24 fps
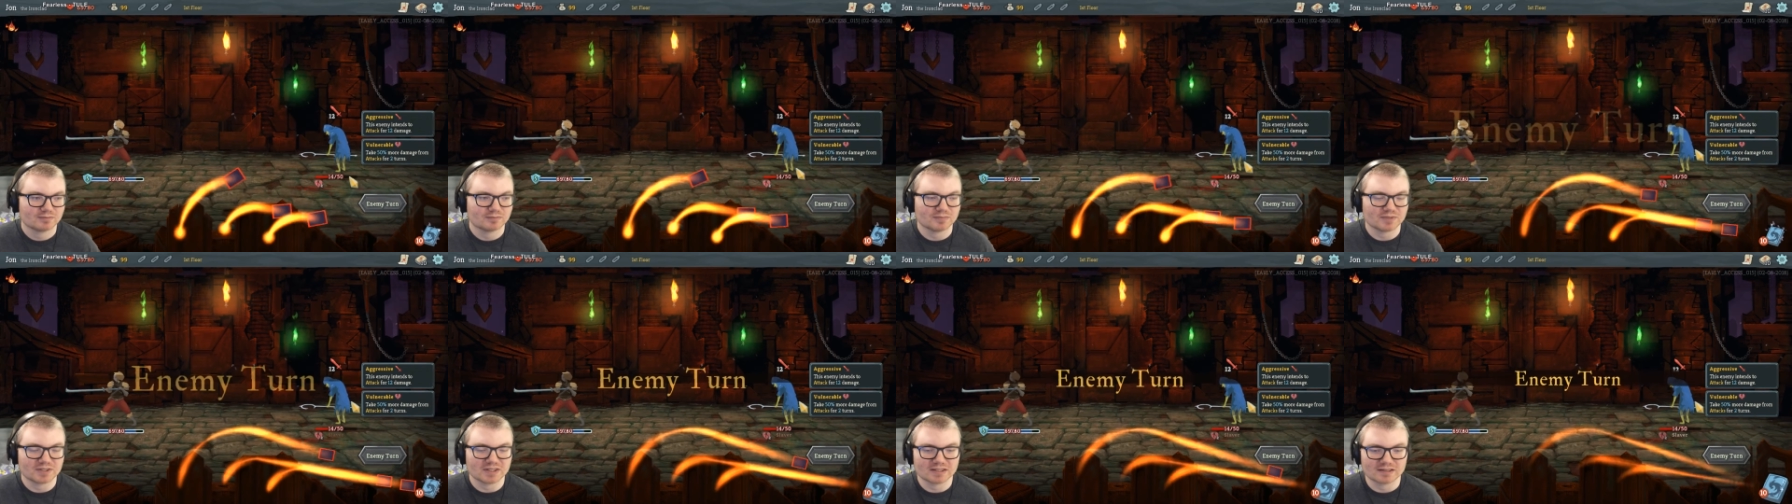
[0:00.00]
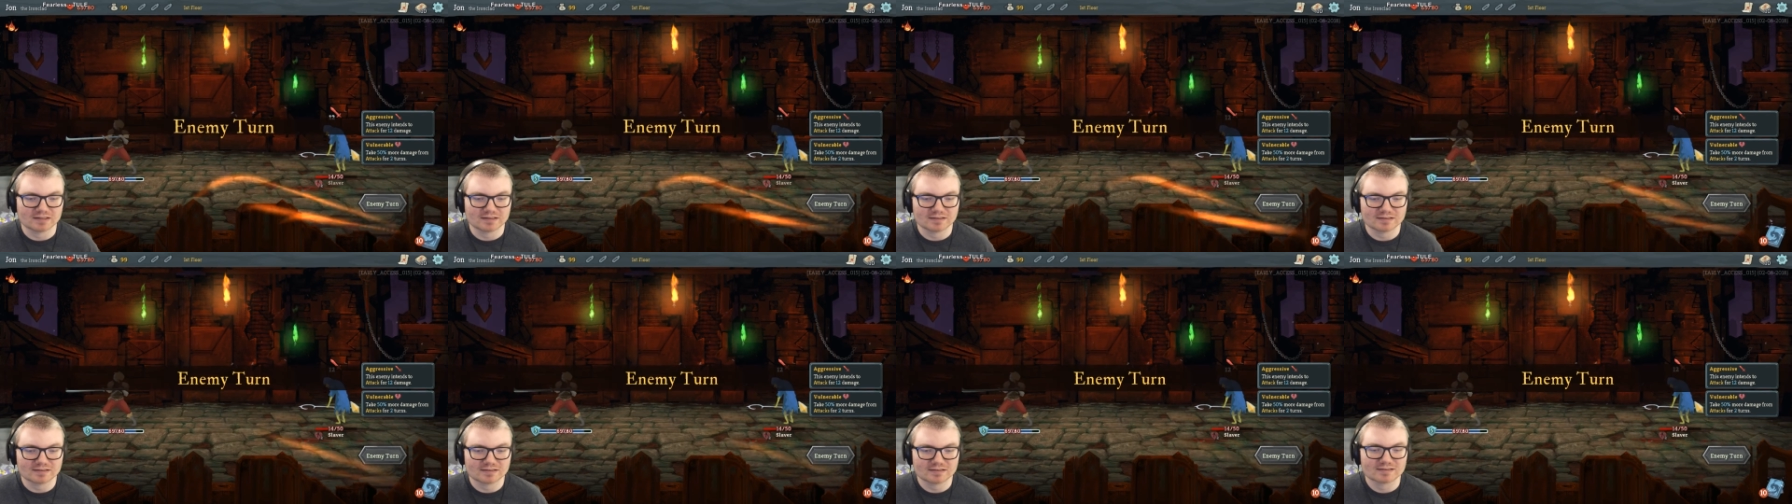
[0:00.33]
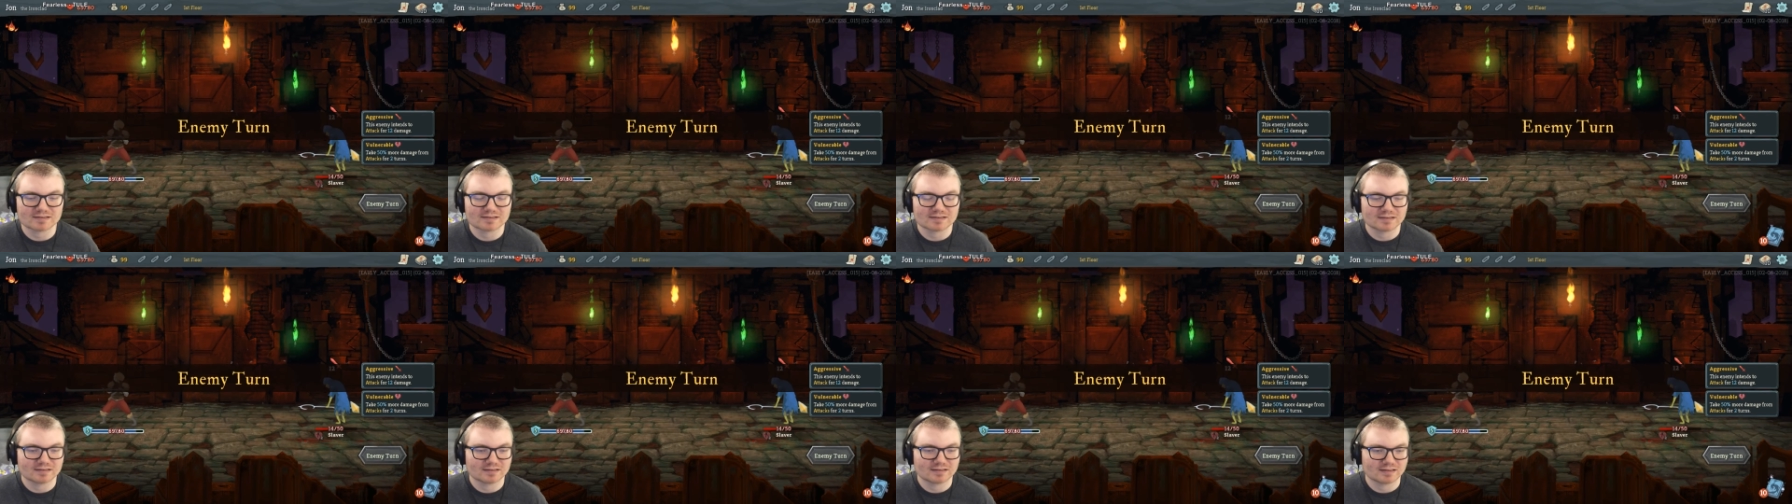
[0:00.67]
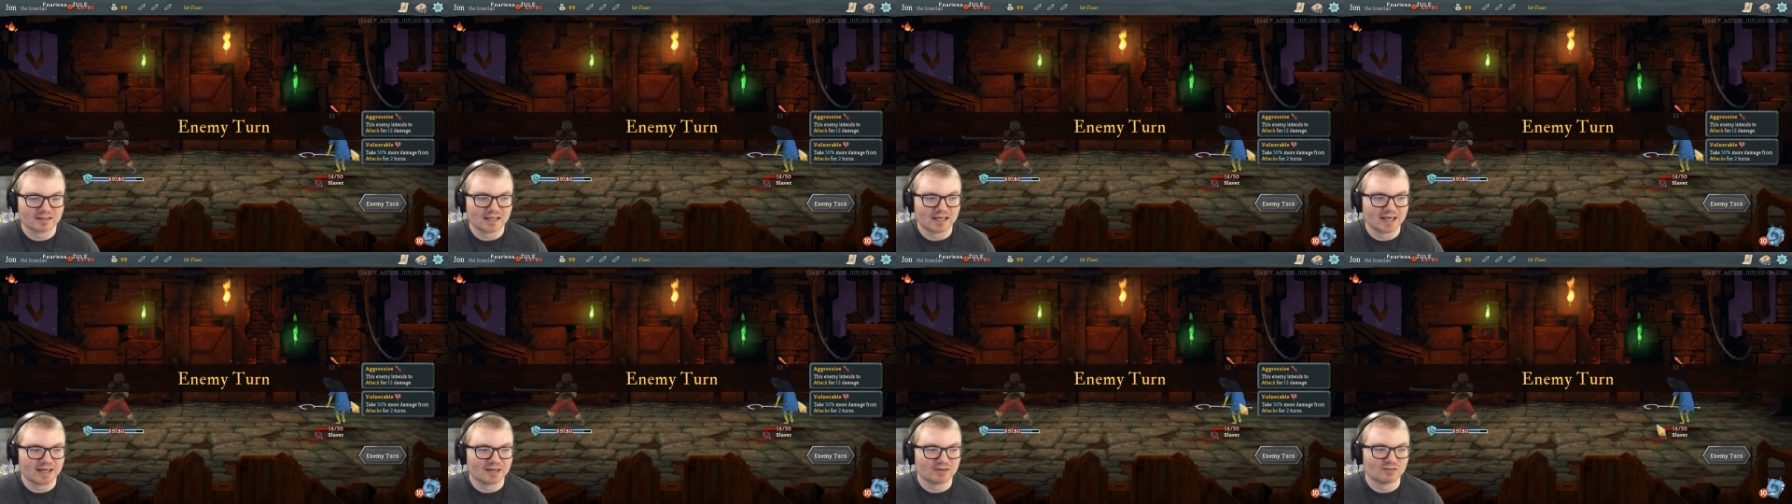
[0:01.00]
Because
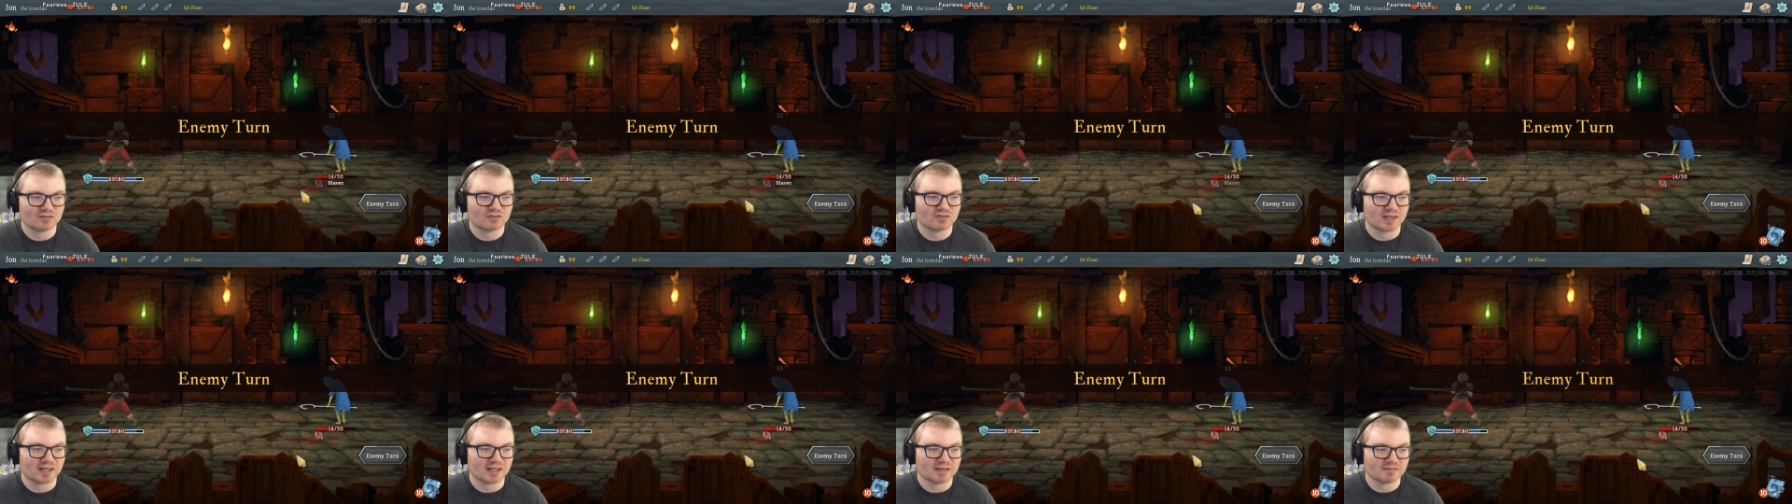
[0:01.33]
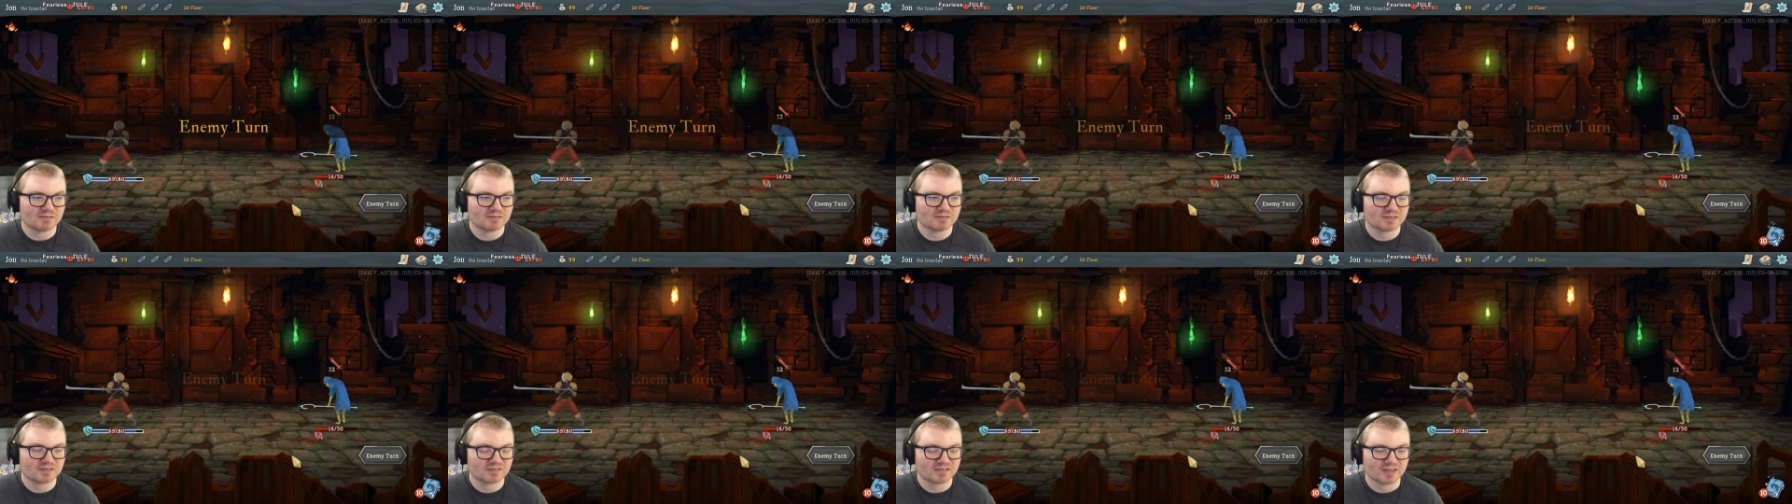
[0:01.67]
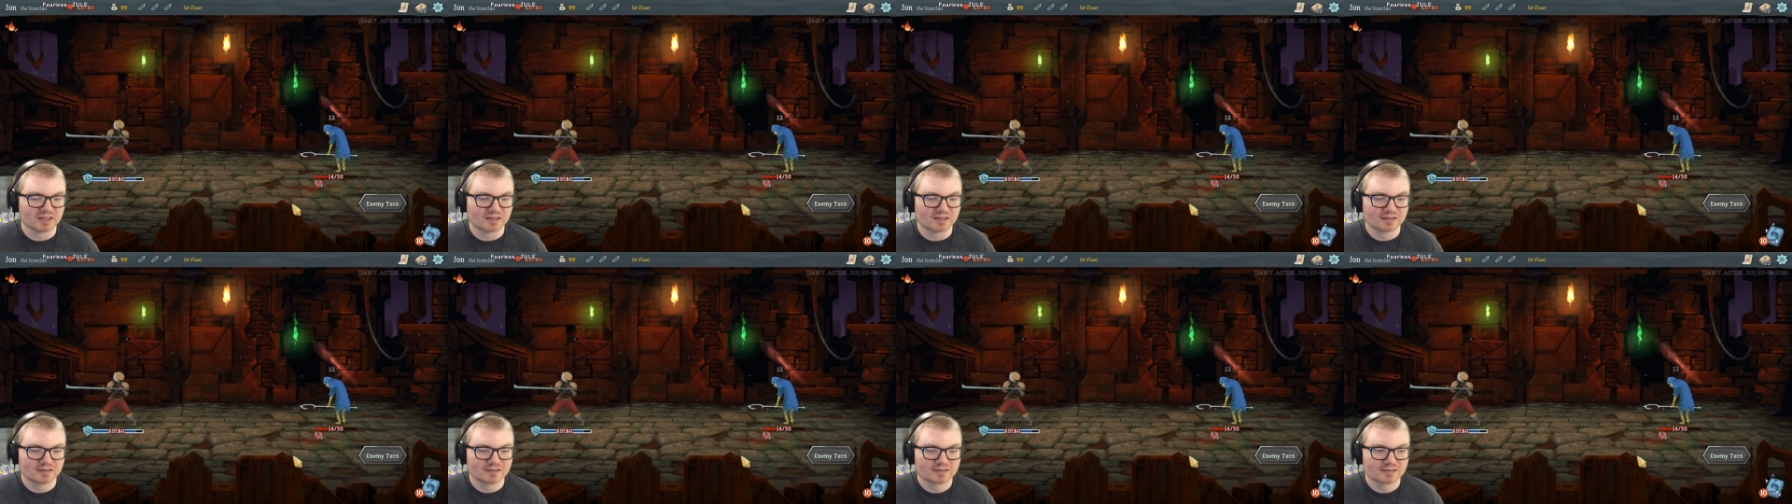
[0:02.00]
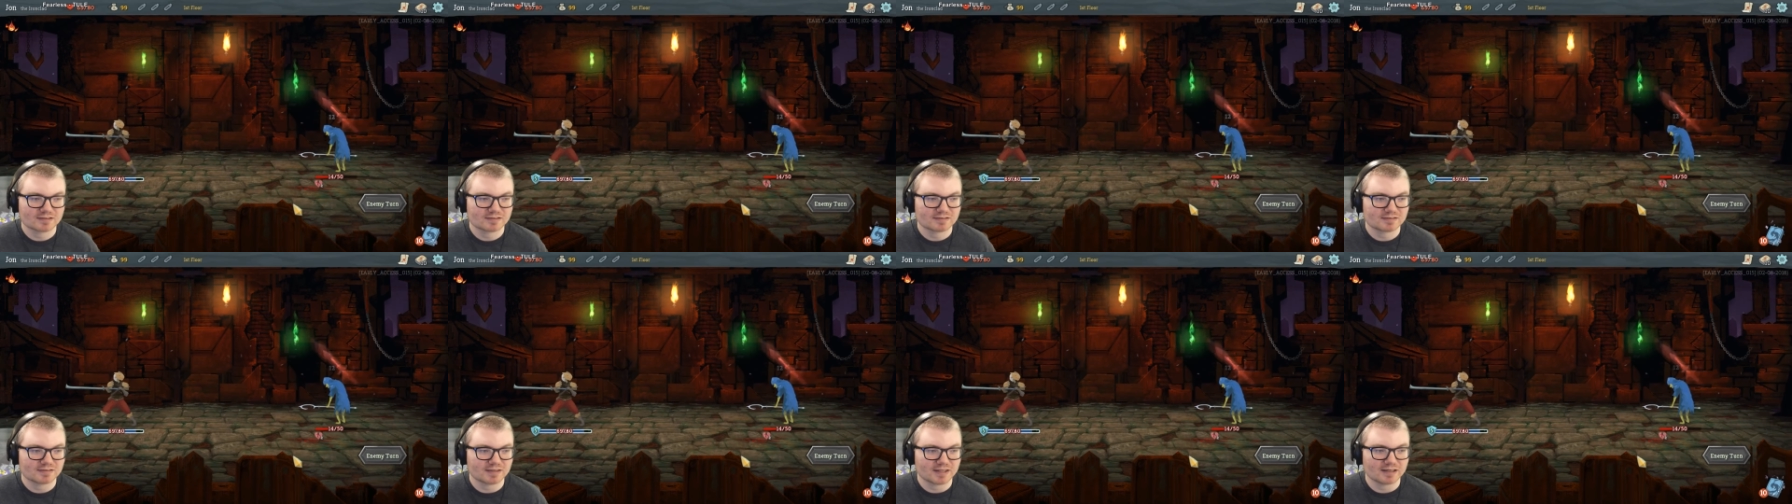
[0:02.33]
I had 5
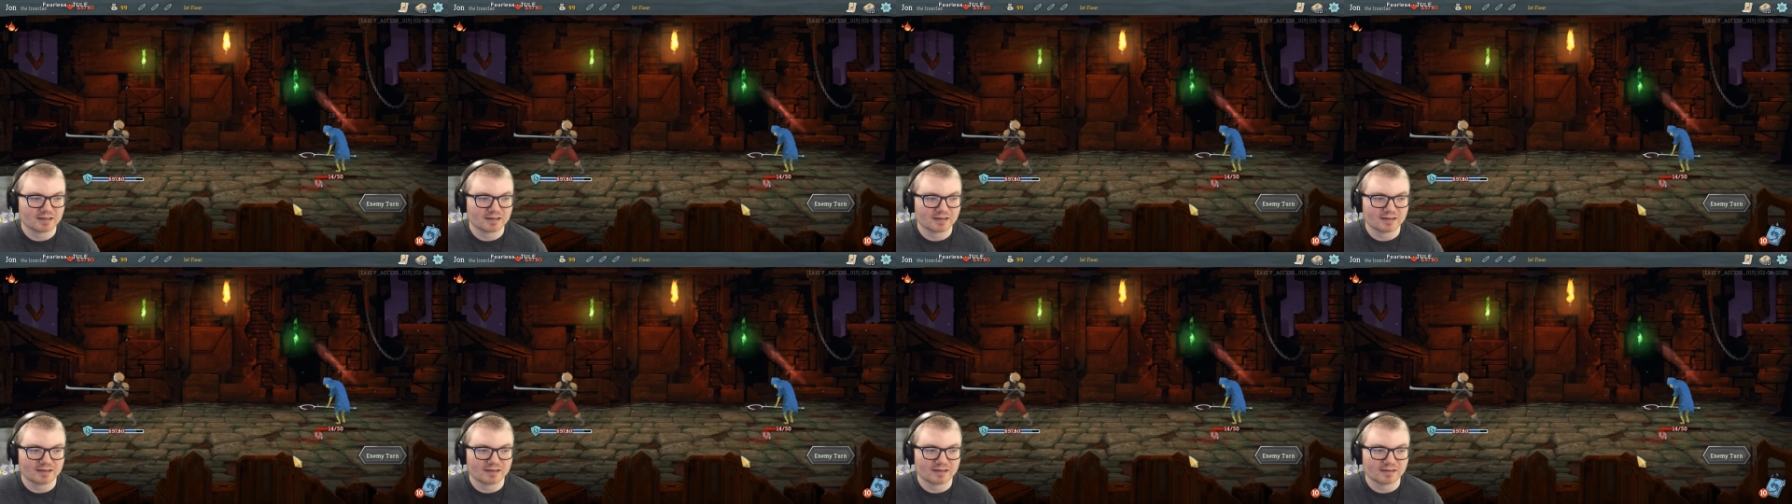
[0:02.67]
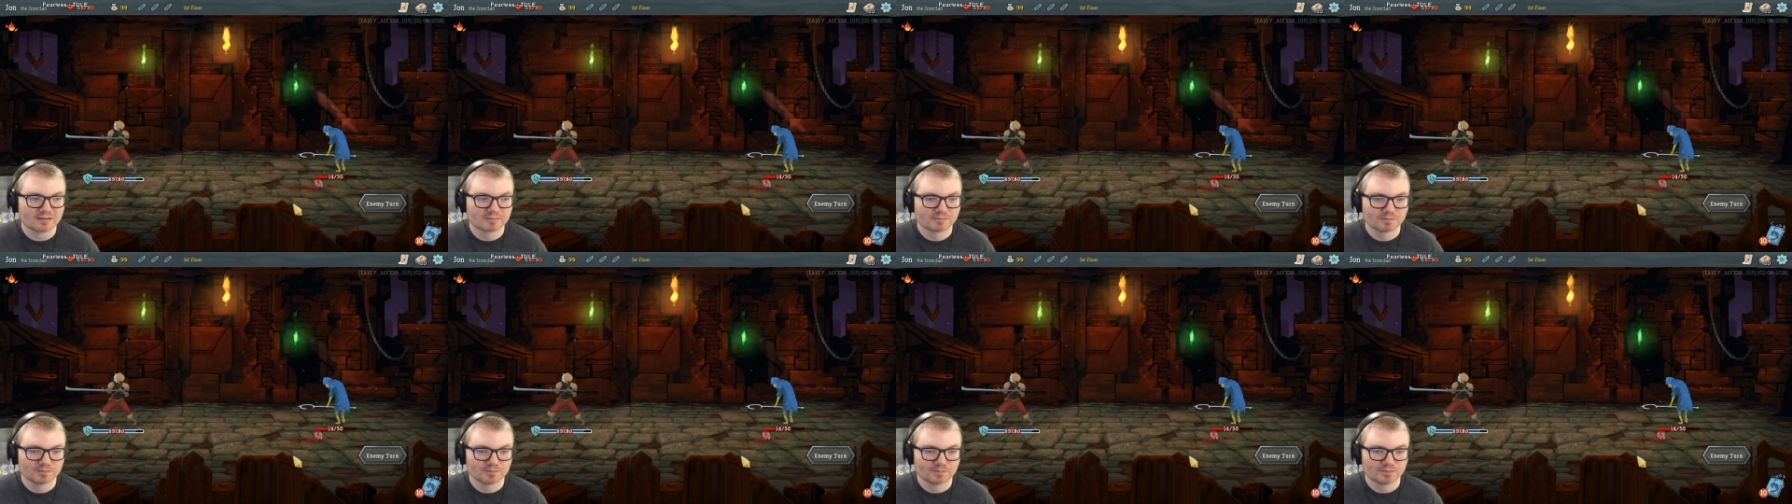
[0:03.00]
defense. Yeah, yeah.